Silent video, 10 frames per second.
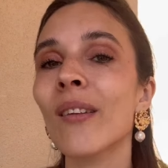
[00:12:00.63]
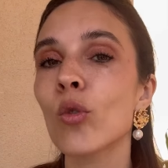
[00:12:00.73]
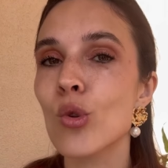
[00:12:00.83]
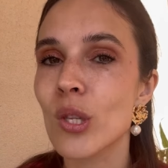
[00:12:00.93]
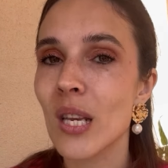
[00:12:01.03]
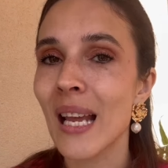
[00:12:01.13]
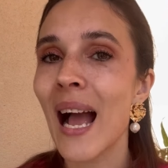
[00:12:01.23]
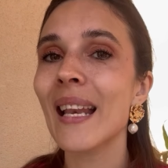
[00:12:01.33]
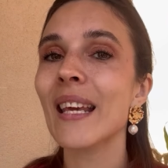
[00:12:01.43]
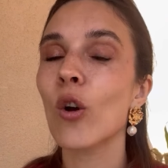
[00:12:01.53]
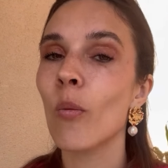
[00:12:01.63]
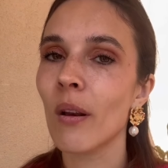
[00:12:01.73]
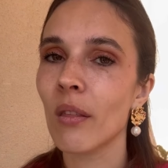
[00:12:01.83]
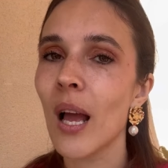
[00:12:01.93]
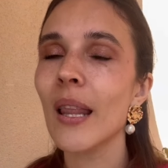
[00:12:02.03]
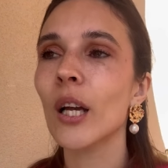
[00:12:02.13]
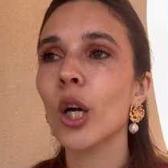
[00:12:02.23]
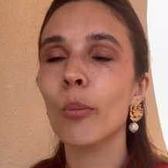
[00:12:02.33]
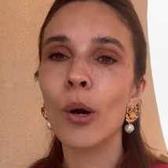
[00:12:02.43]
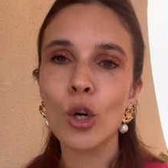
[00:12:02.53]
Industrial y Comercial, a
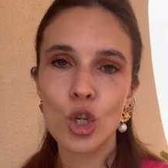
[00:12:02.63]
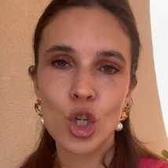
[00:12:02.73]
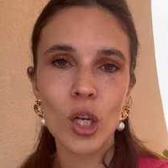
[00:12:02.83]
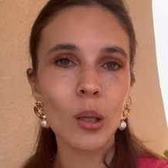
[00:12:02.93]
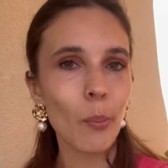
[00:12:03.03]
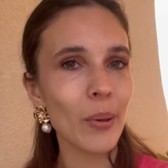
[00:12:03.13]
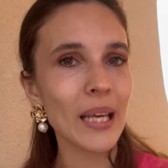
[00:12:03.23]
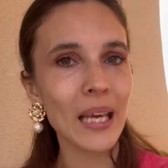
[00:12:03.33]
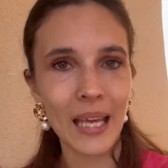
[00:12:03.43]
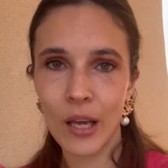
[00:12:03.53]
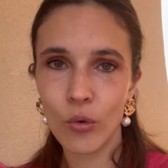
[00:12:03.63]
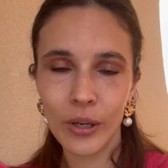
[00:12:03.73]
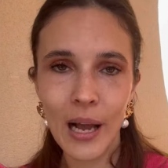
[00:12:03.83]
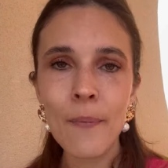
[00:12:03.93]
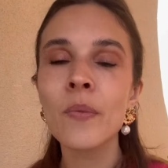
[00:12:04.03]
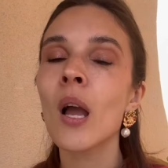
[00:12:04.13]
commercial big area